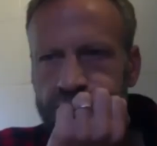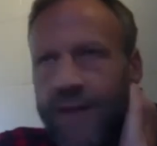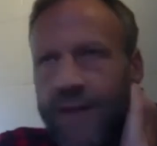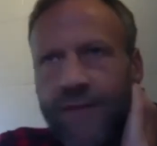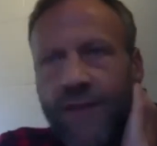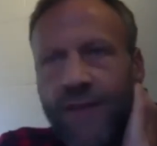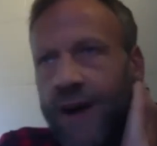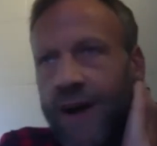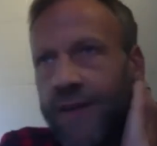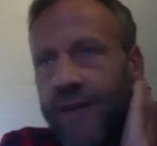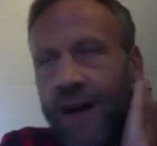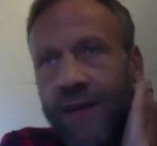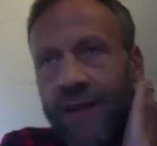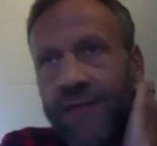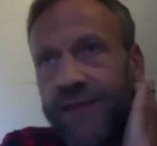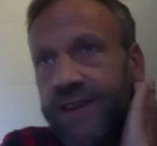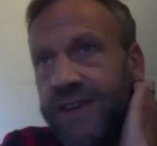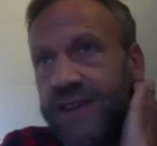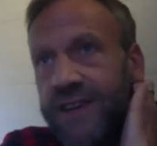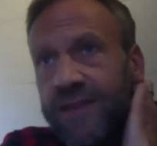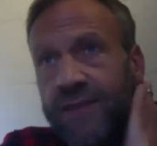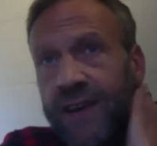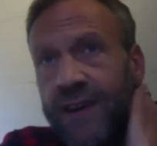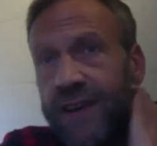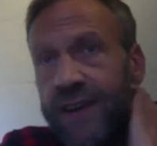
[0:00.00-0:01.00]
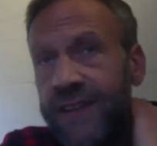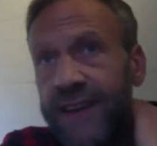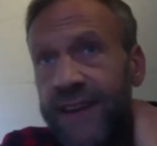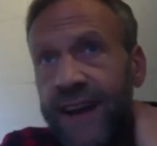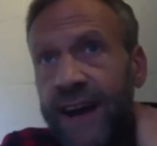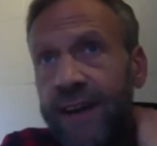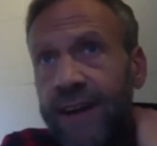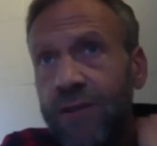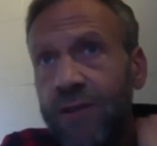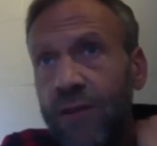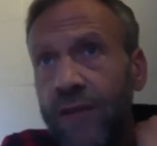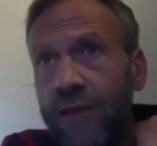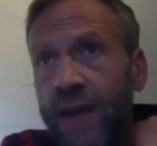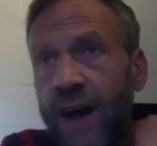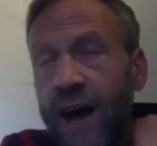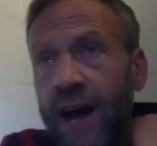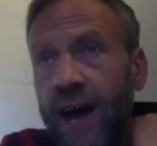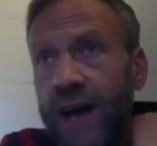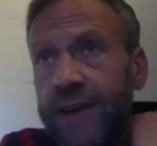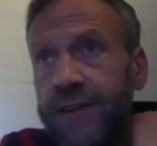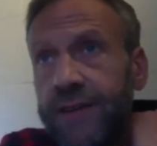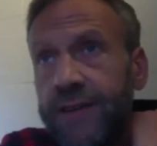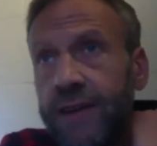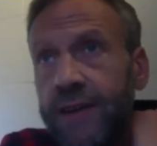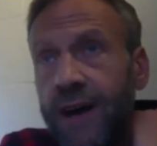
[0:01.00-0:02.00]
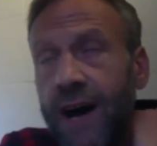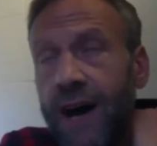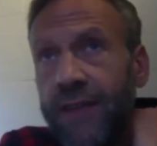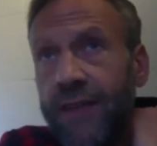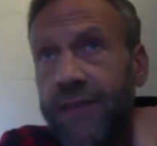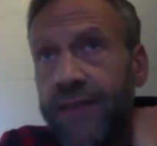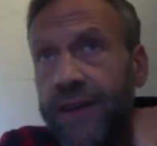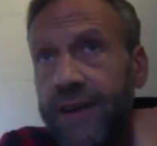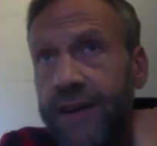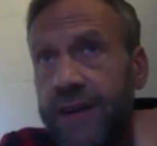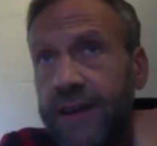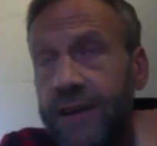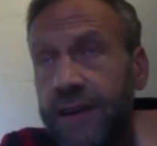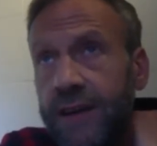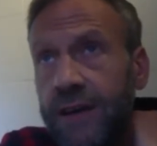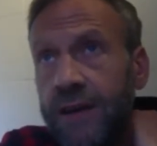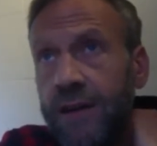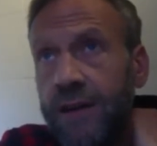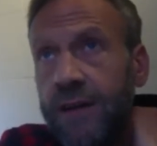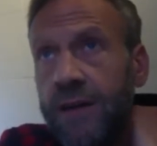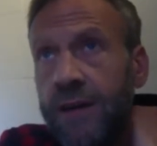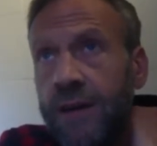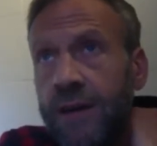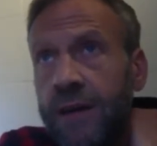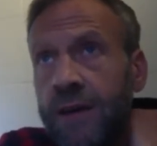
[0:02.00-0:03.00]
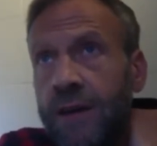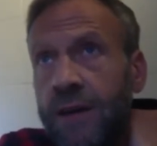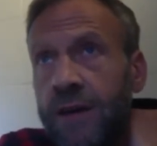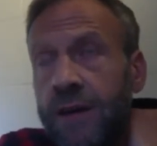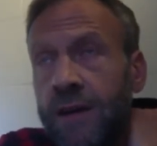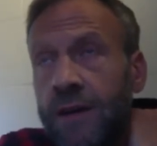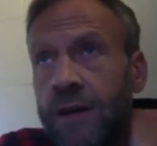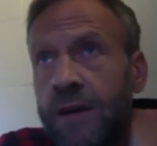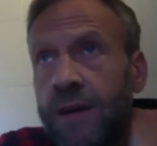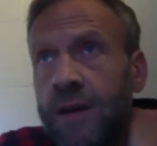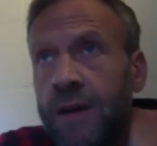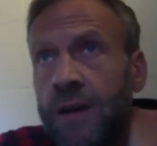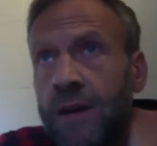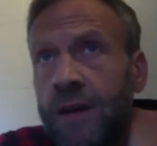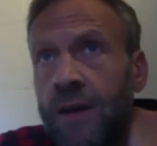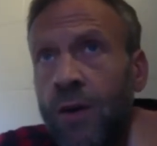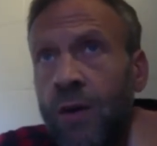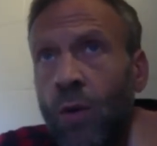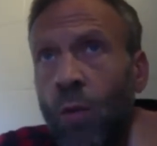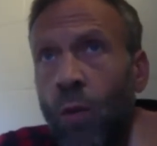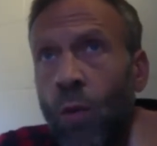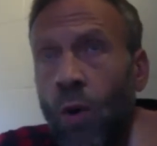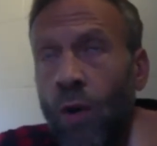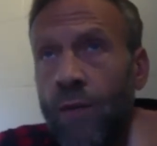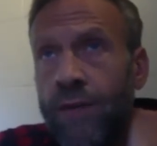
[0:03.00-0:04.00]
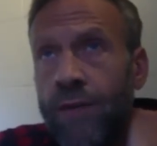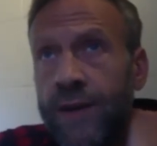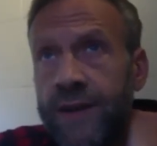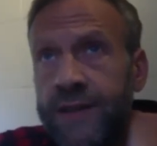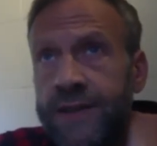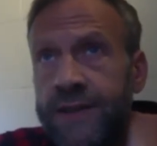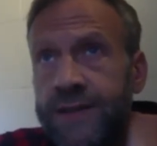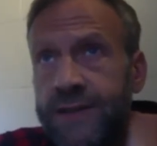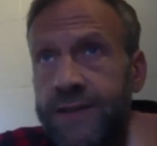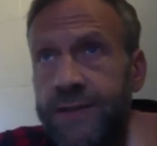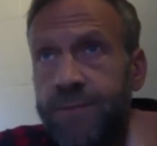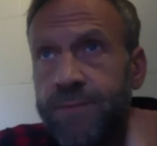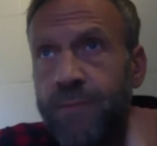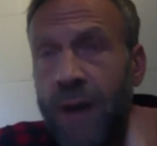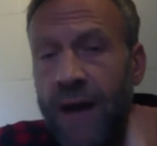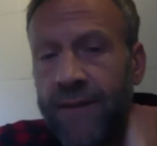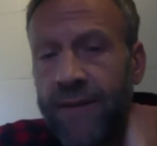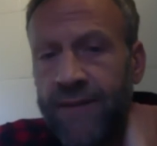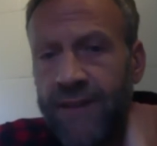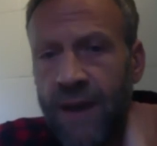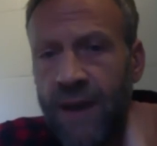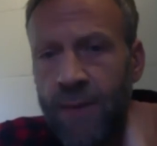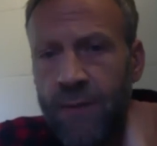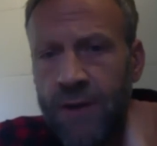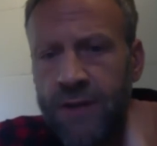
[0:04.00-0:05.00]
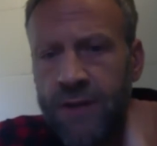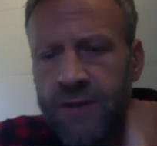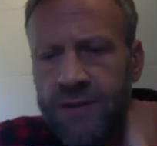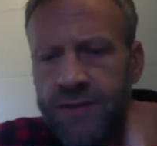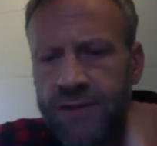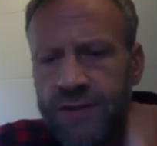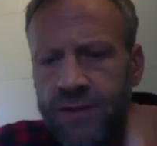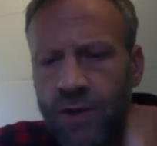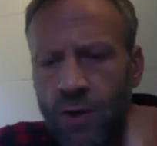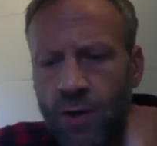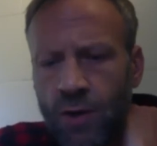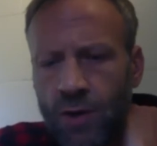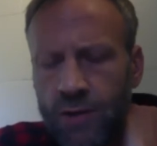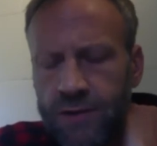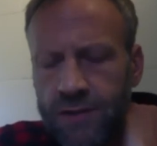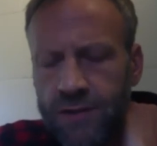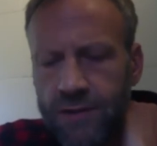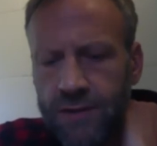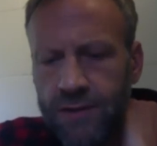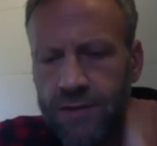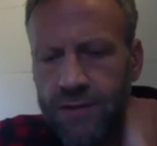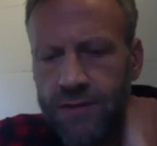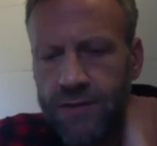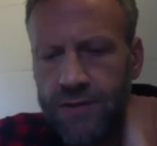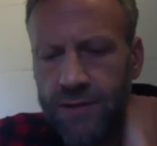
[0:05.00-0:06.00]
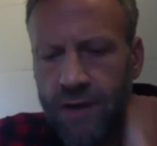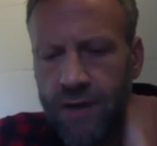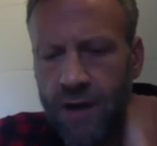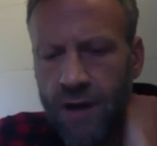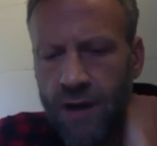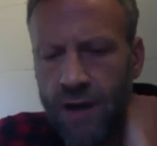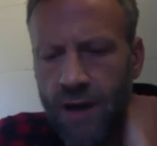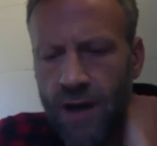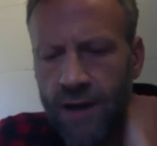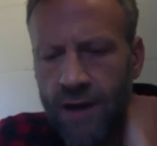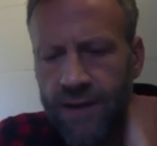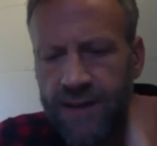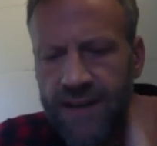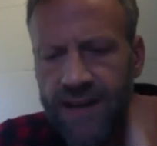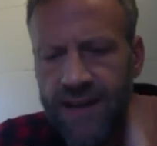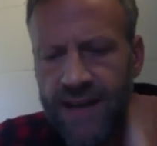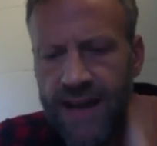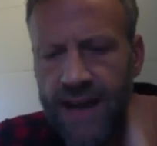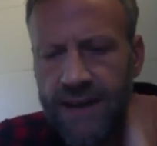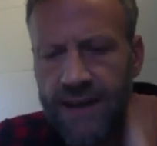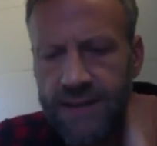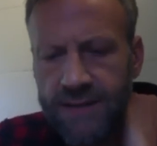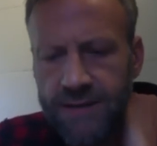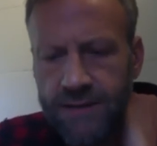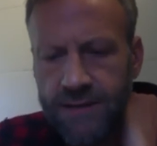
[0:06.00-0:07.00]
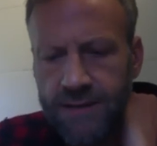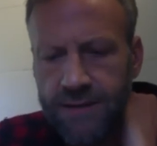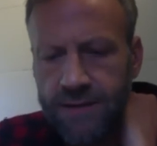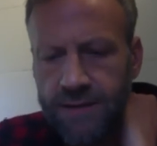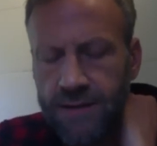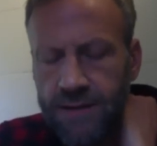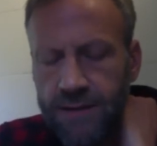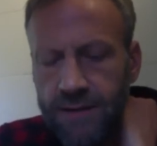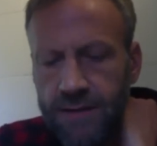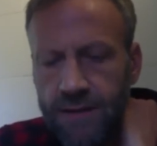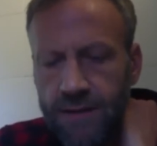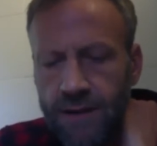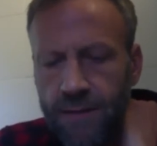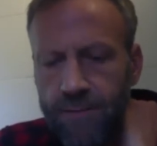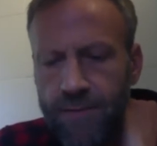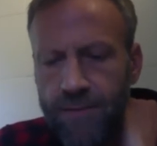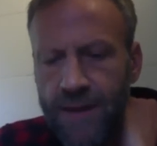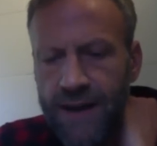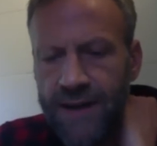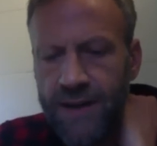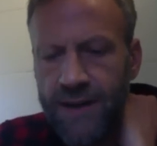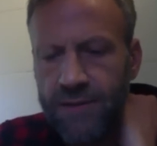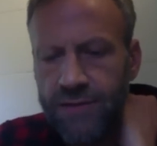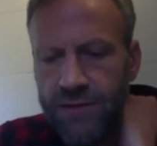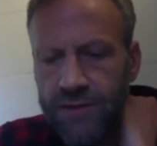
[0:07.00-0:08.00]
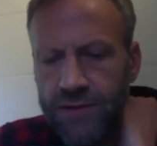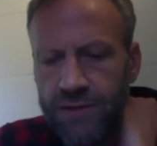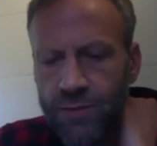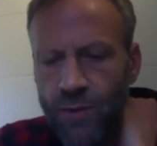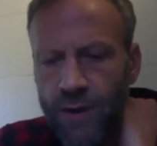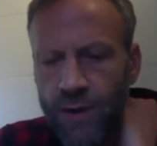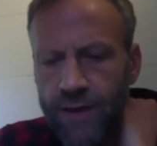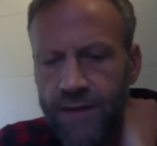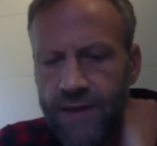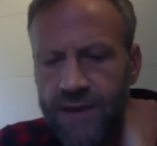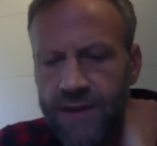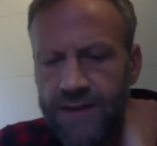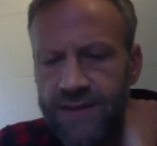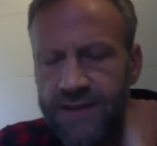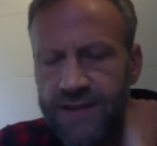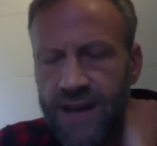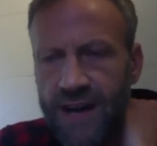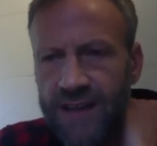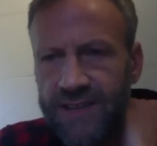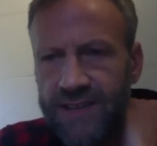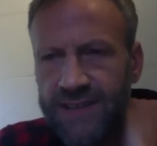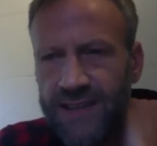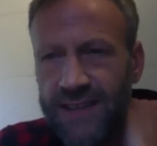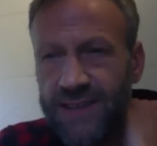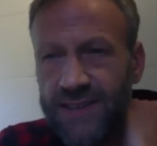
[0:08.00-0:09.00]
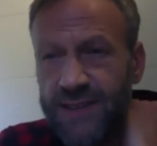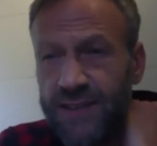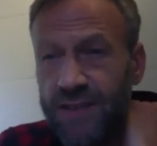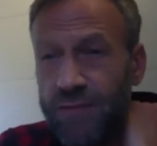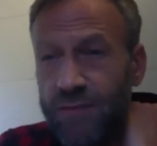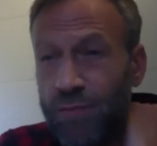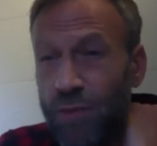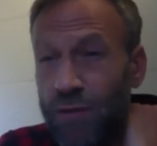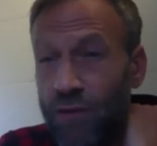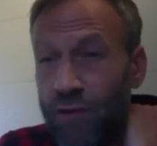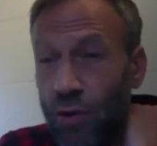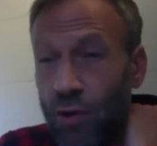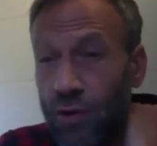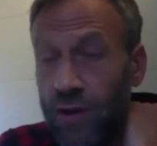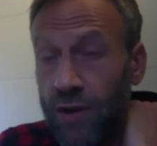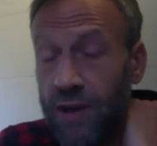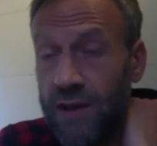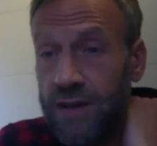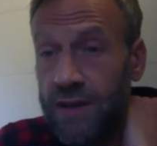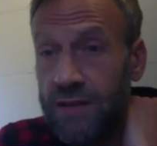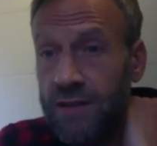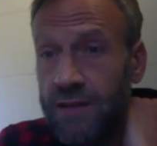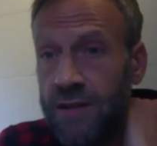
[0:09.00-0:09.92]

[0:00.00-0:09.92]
I think you've hit the nail on the head. I think what this pandemic has taught us and connected many of us with is our sense of belonging.